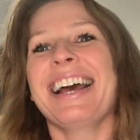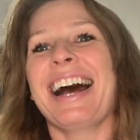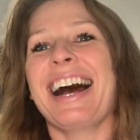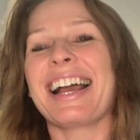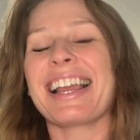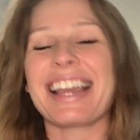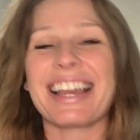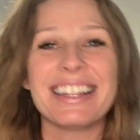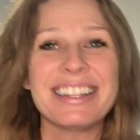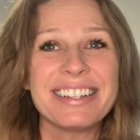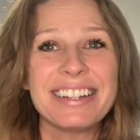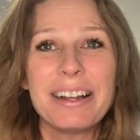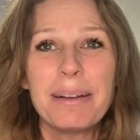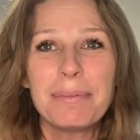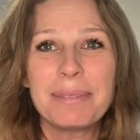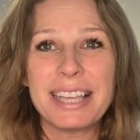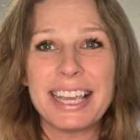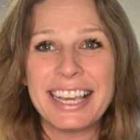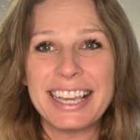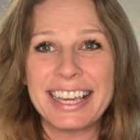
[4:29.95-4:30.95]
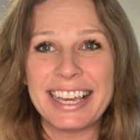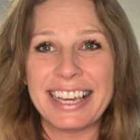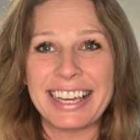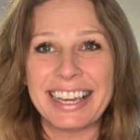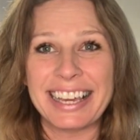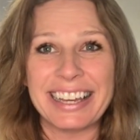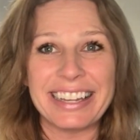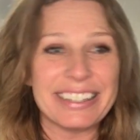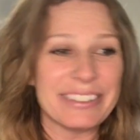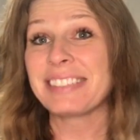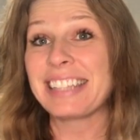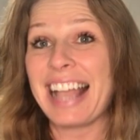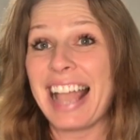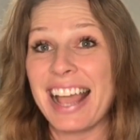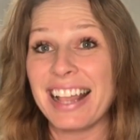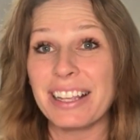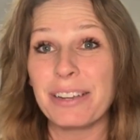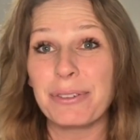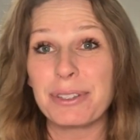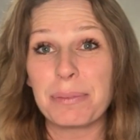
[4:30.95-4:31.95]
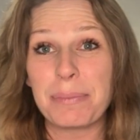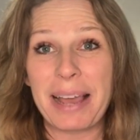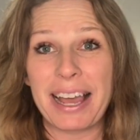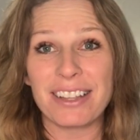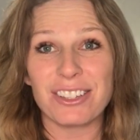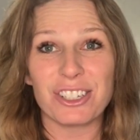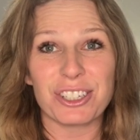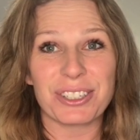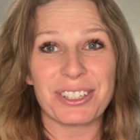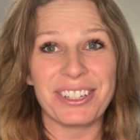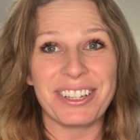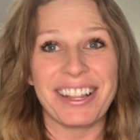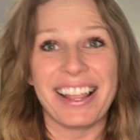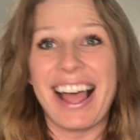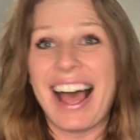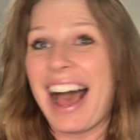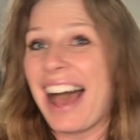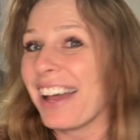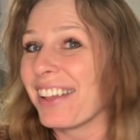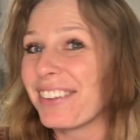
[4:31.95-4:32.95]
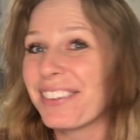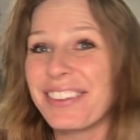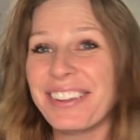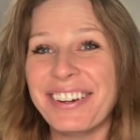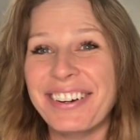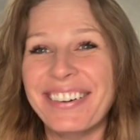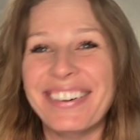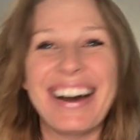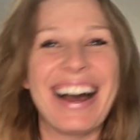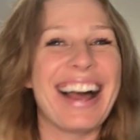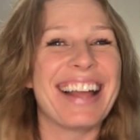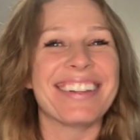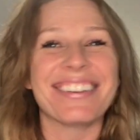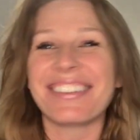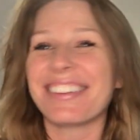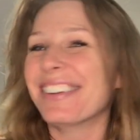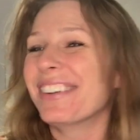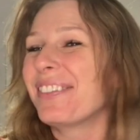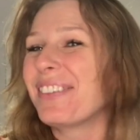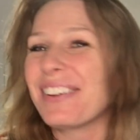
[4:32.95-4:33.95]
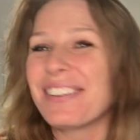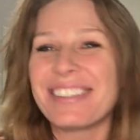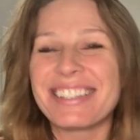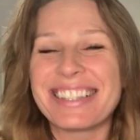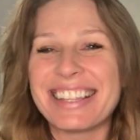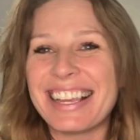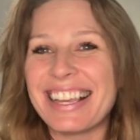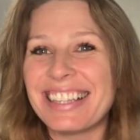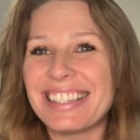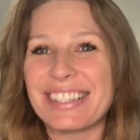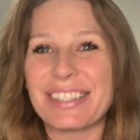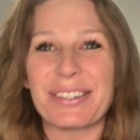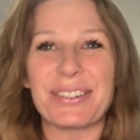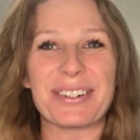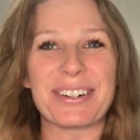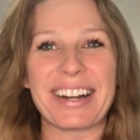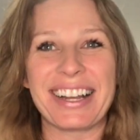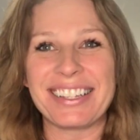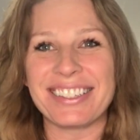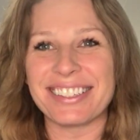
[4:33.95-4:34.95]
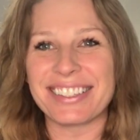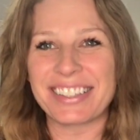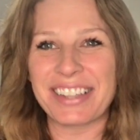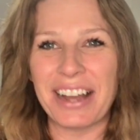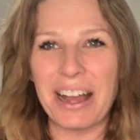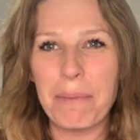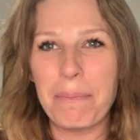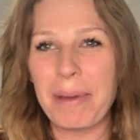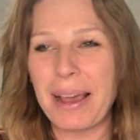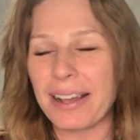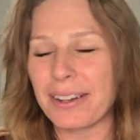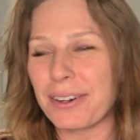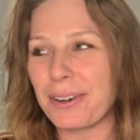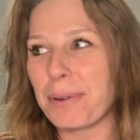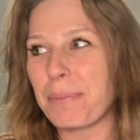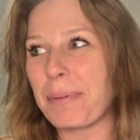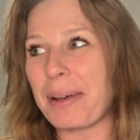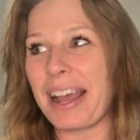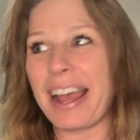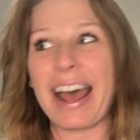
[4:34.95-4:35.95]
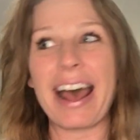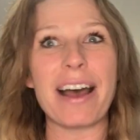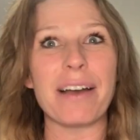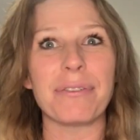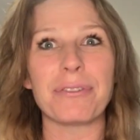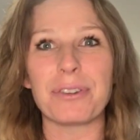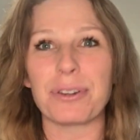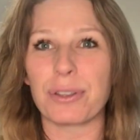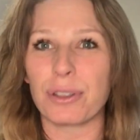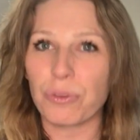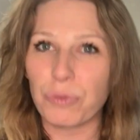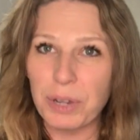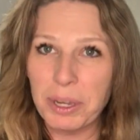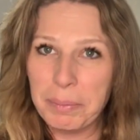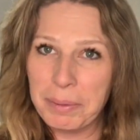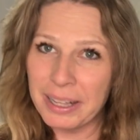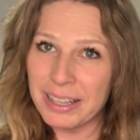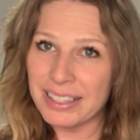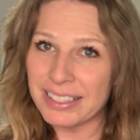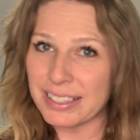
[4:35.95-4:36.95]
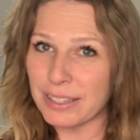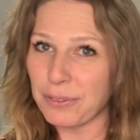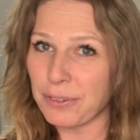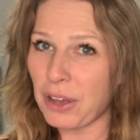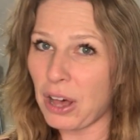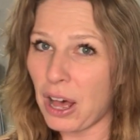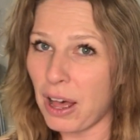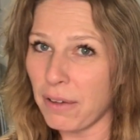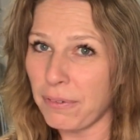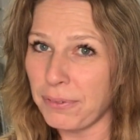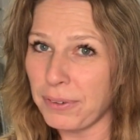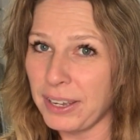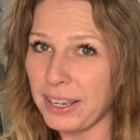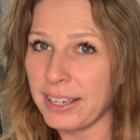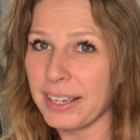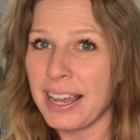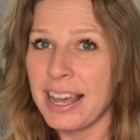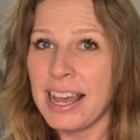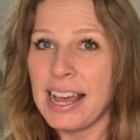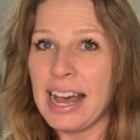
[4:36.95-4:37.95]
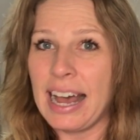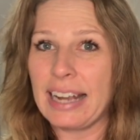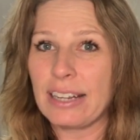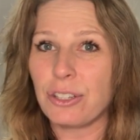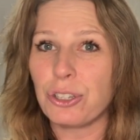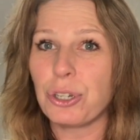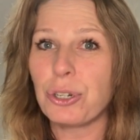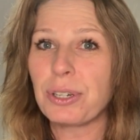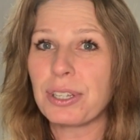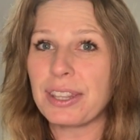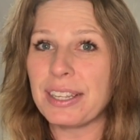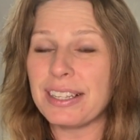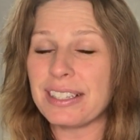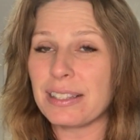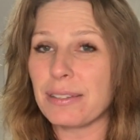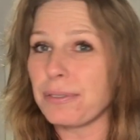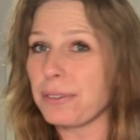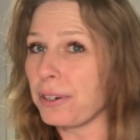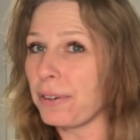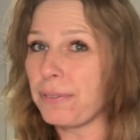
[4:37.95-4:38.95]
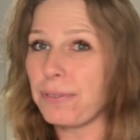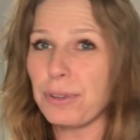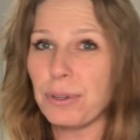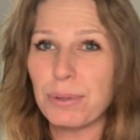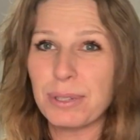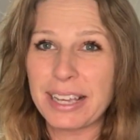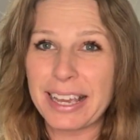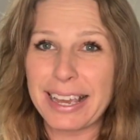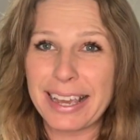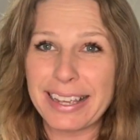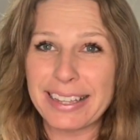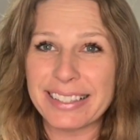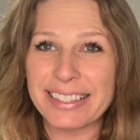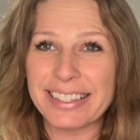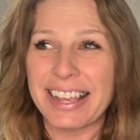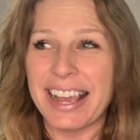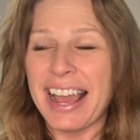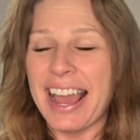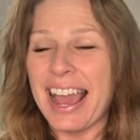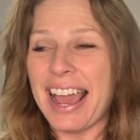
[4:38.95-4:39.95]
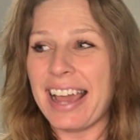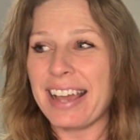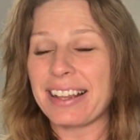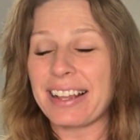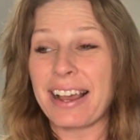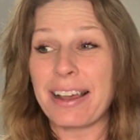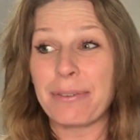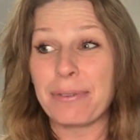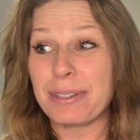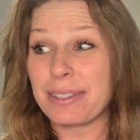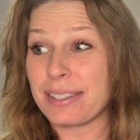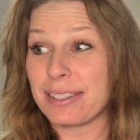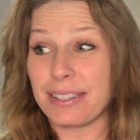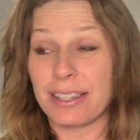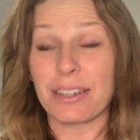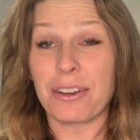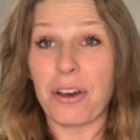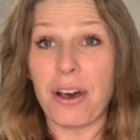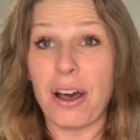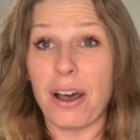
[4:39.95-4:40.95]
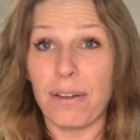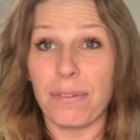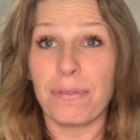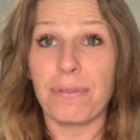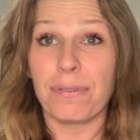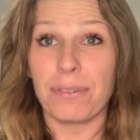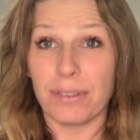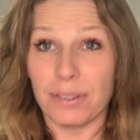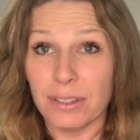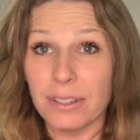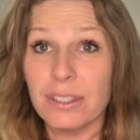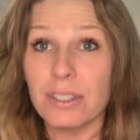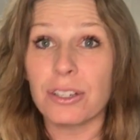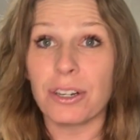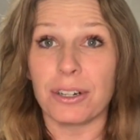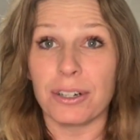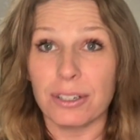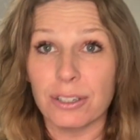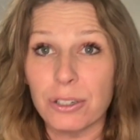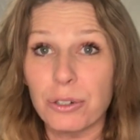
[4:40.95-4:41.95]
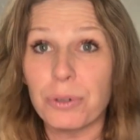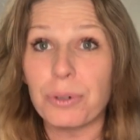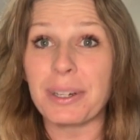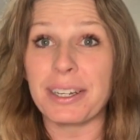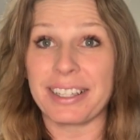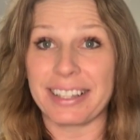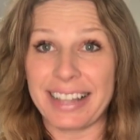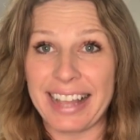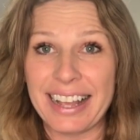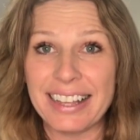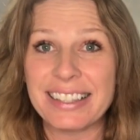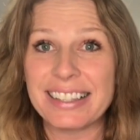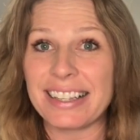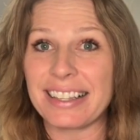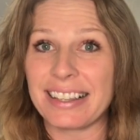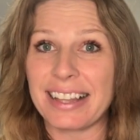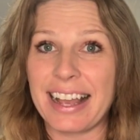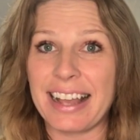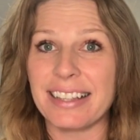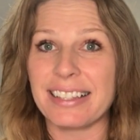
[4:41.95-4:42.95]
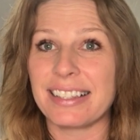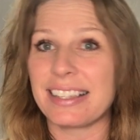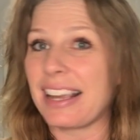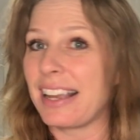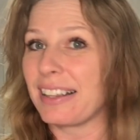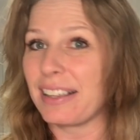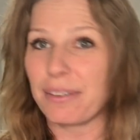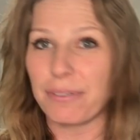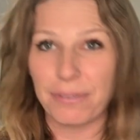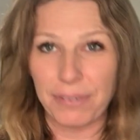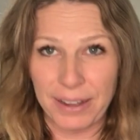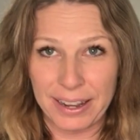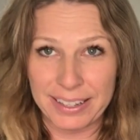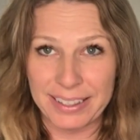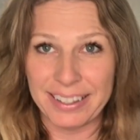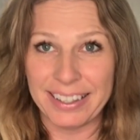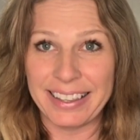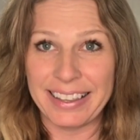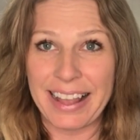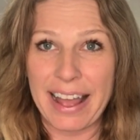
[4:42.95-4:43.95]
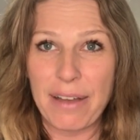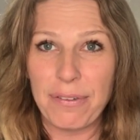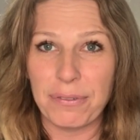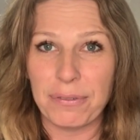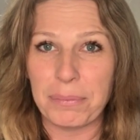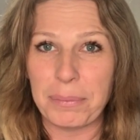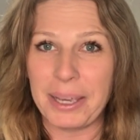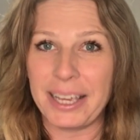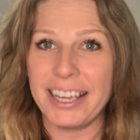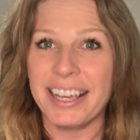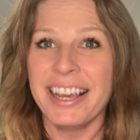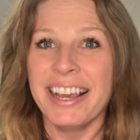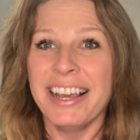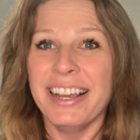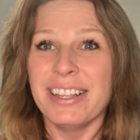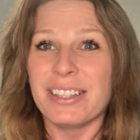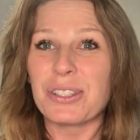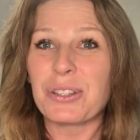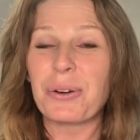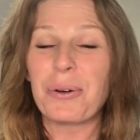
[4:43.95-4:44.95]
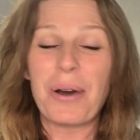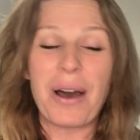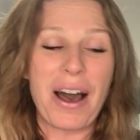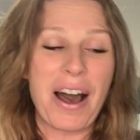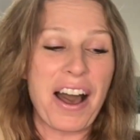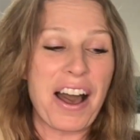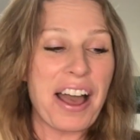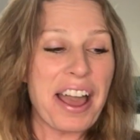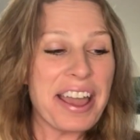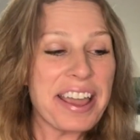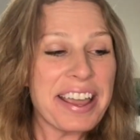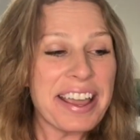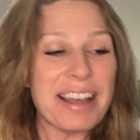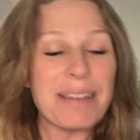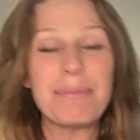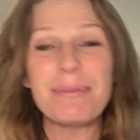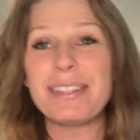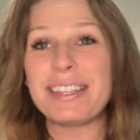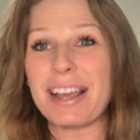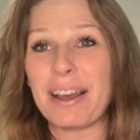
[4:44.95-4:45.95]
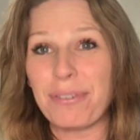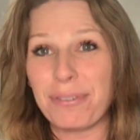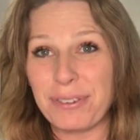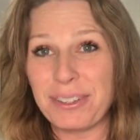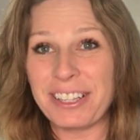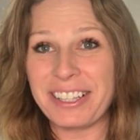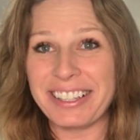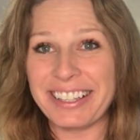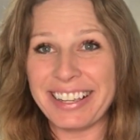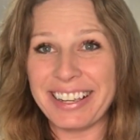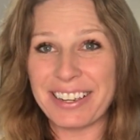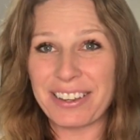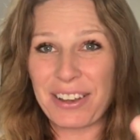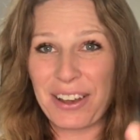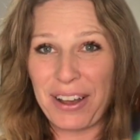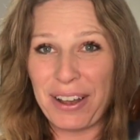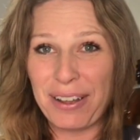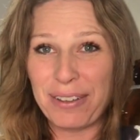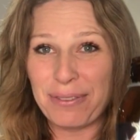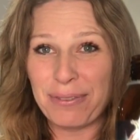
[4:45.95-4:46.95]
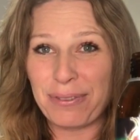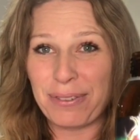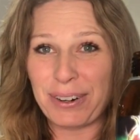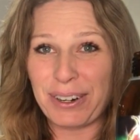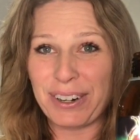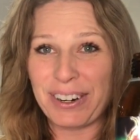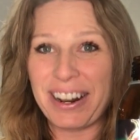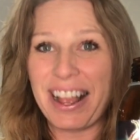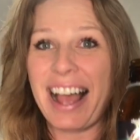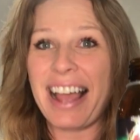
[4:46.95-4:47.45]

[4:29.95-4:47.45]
I ended up taking it, and it was magical. I don't know, I don't know if it was this or I just got better, but after three months of coughing, I took this for a few days, and I was, the cough started going less and less, and it finally left me. So I am definitely a convert.